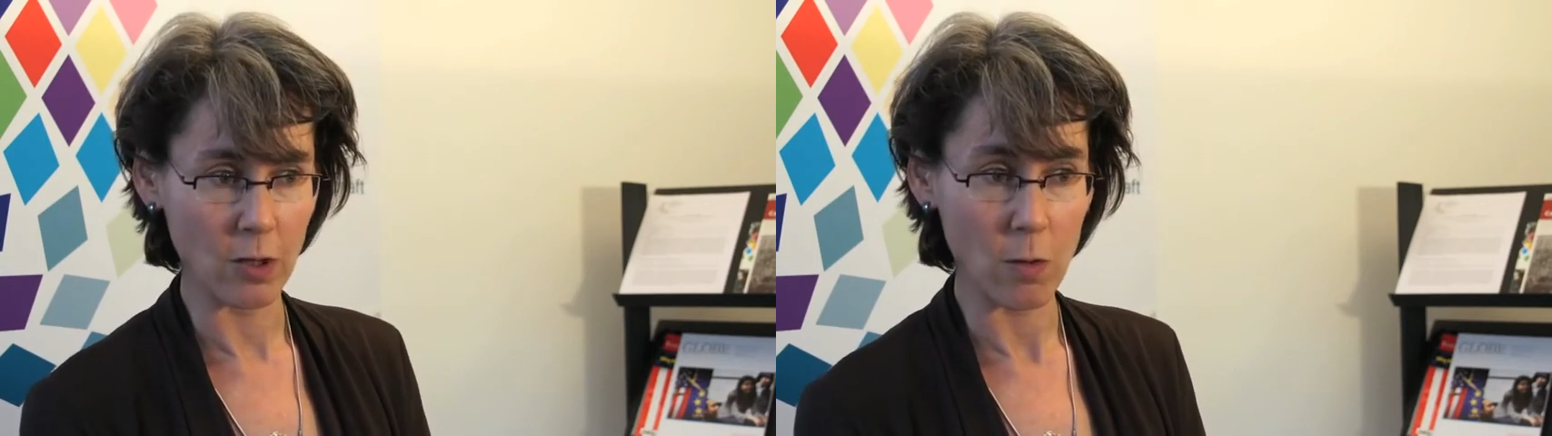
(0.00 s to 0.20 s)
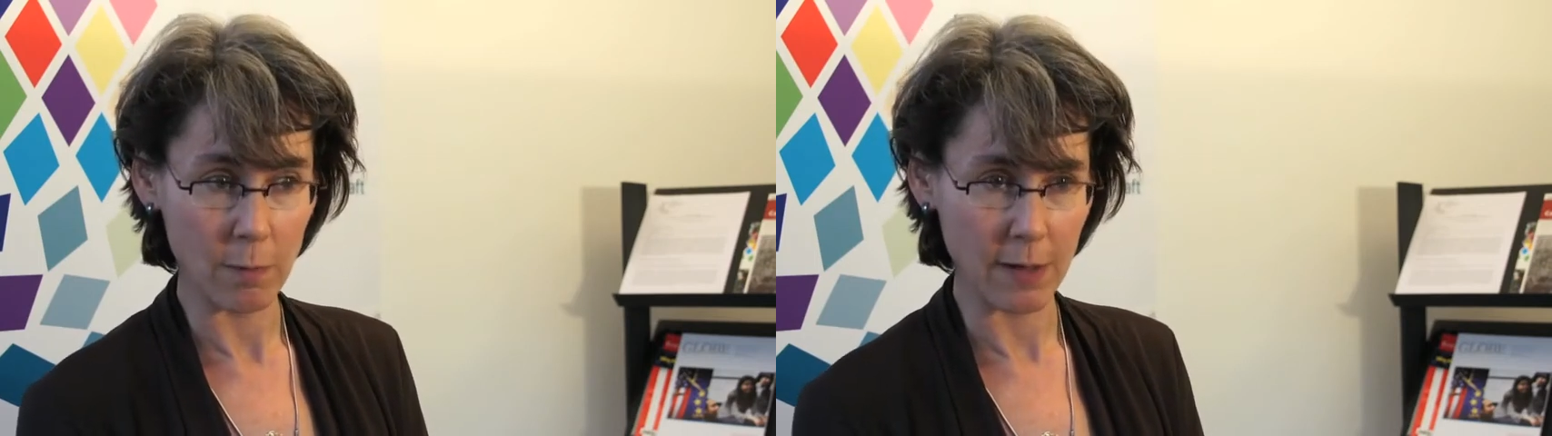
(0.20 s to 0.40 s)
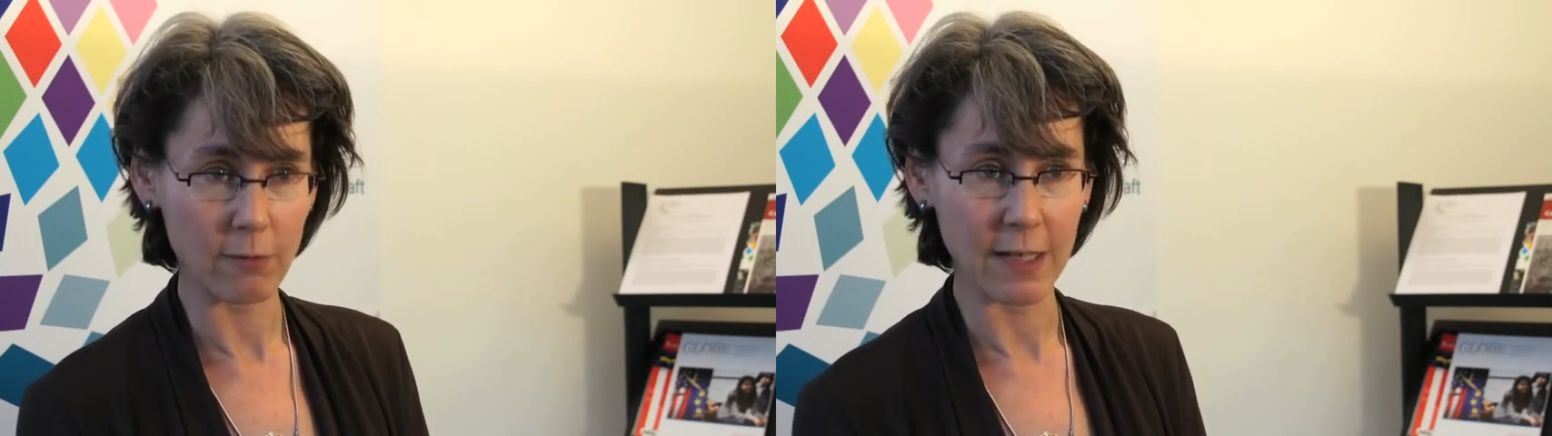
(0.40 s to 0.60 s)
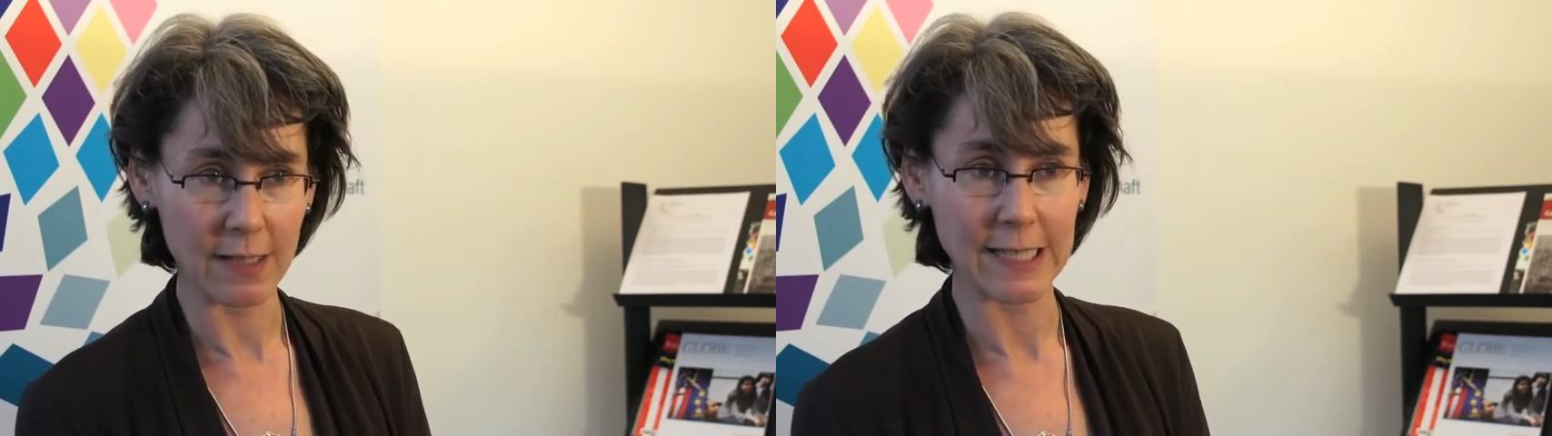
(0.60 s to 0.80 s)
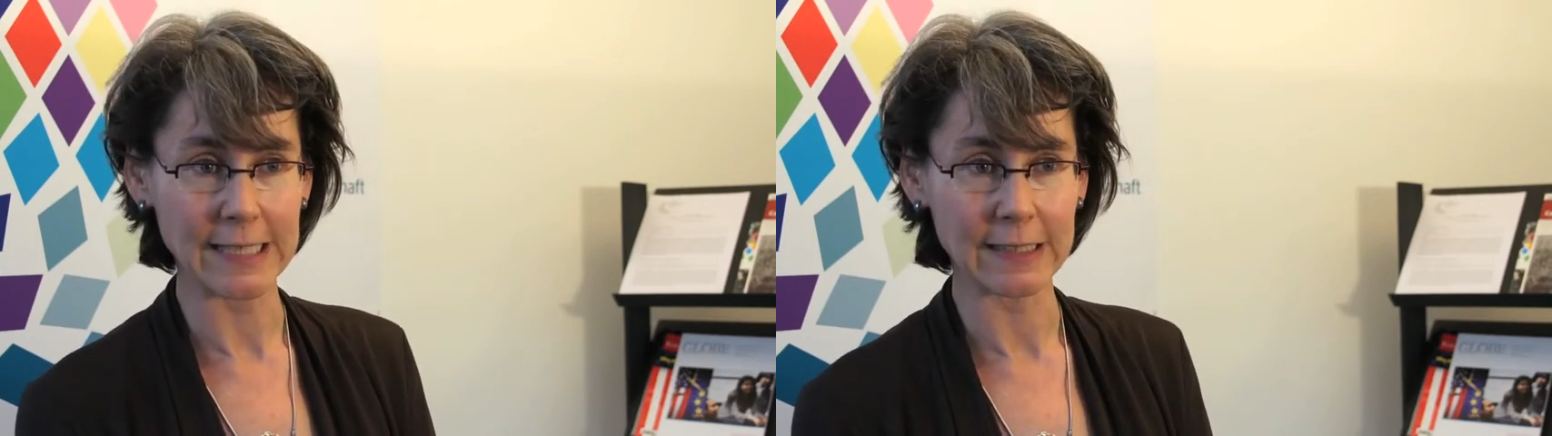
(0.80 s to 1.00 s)
go about
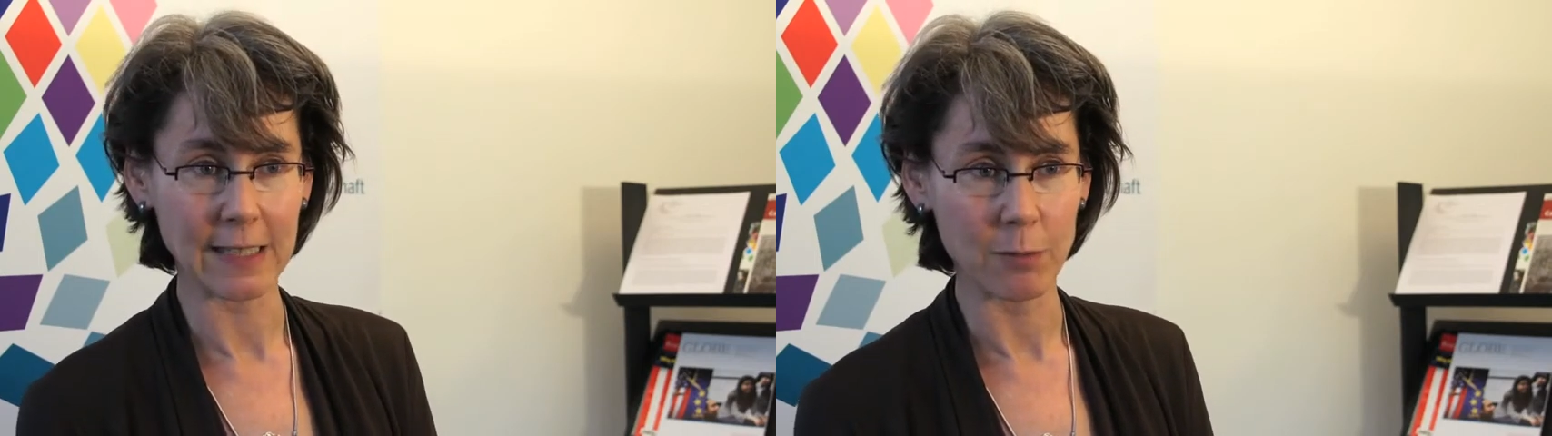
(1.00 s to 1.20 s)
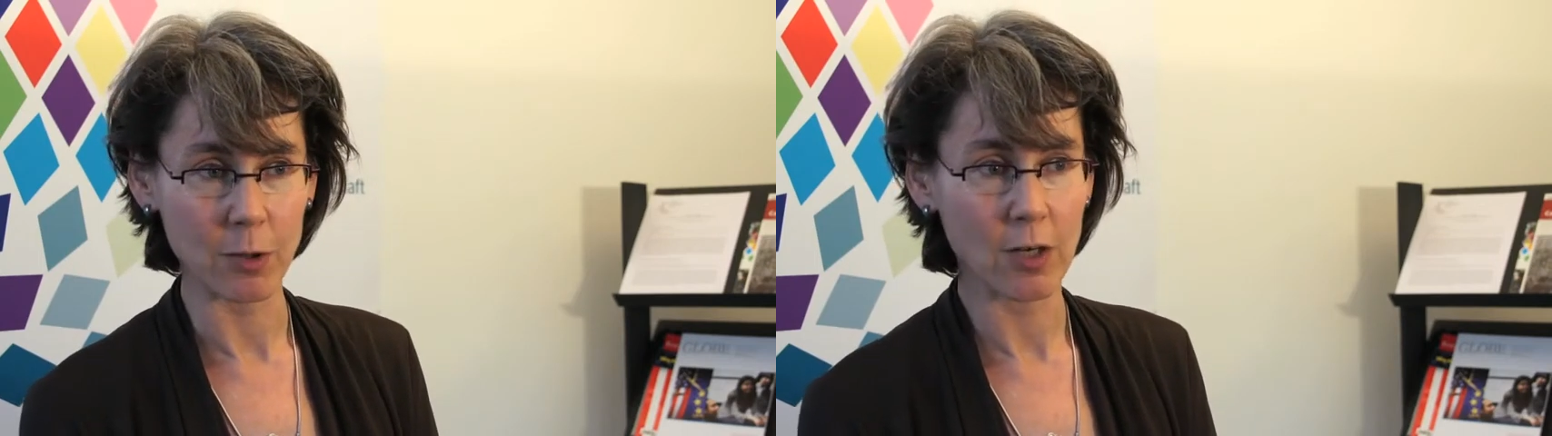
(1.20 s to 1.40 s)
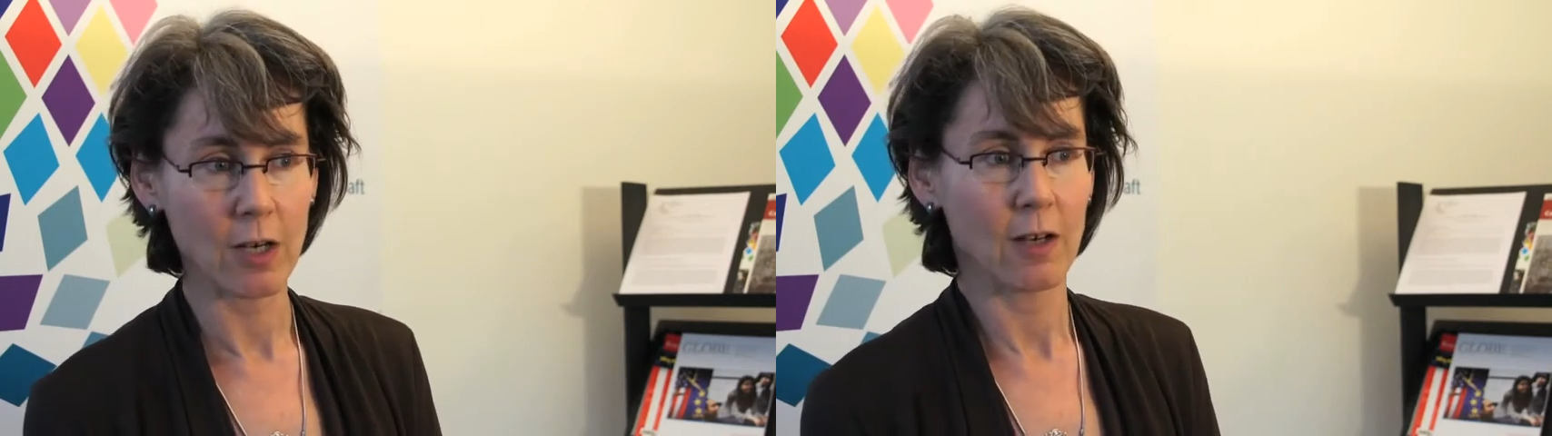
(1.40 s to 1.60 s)
regulating labor.